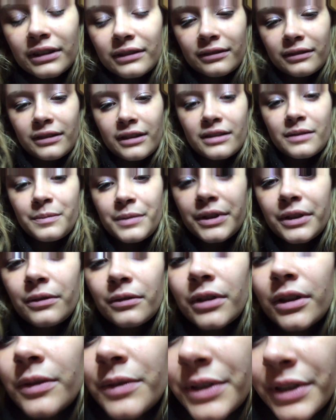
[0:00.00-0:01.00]
let's bring you
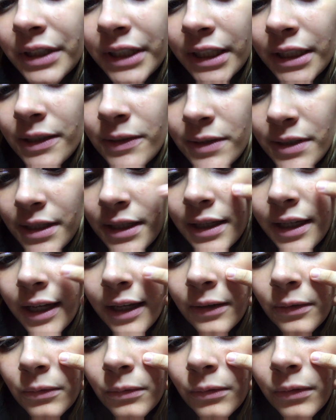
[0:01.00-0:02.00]
closer. Can you see that?
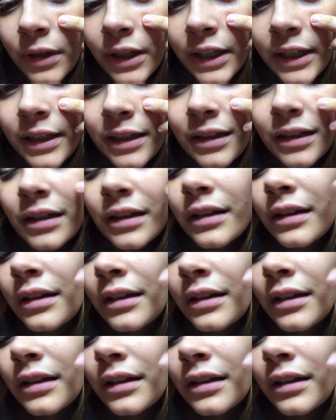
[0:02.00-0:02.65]
One,